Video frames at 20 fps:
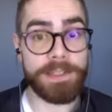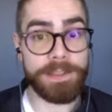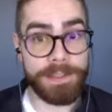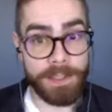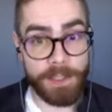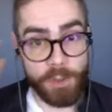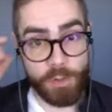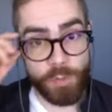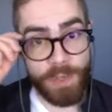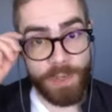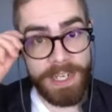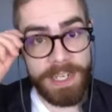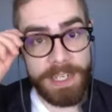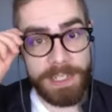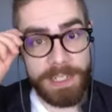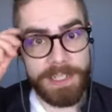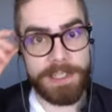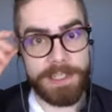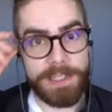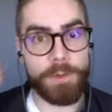
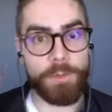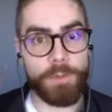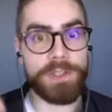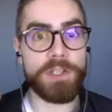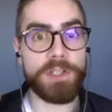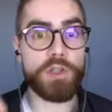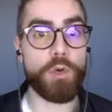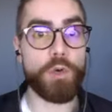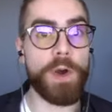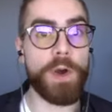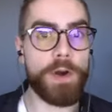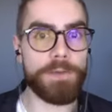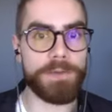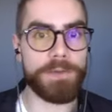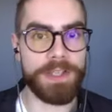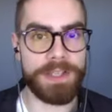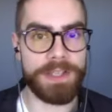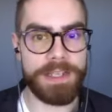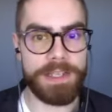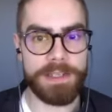decrease with the square of
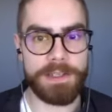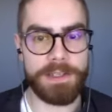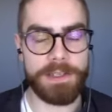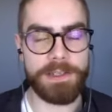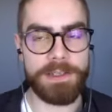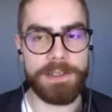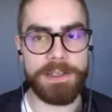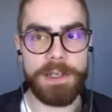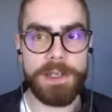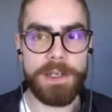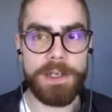the distance.